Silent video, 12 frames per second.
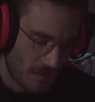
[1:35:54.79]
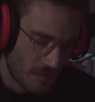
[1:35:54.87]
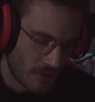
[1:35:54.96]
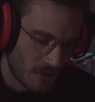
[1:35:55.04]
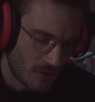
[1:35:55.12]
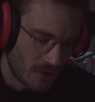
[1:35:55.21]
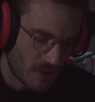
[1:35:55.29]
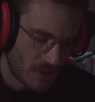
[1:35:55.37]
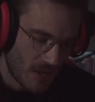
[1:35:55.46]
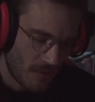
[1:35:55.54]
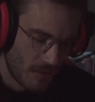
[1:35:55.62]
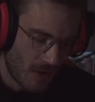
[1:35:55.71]
But to
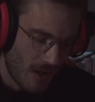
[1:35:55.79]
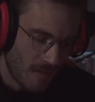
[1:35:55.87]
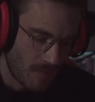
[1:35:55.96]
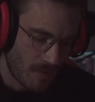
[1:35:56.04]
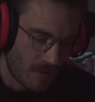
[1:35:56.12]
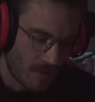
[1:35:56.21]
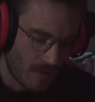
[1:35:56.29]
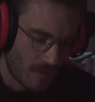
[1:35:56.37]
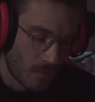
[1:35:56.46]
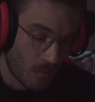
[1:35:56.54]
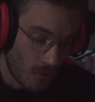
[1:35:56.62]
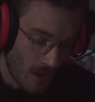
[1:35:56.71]
understand what happened,
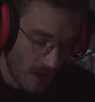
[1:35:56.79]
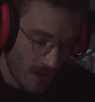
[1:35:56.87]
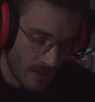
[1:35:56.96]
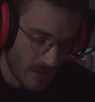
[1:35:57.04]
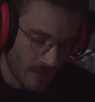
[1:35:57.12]
why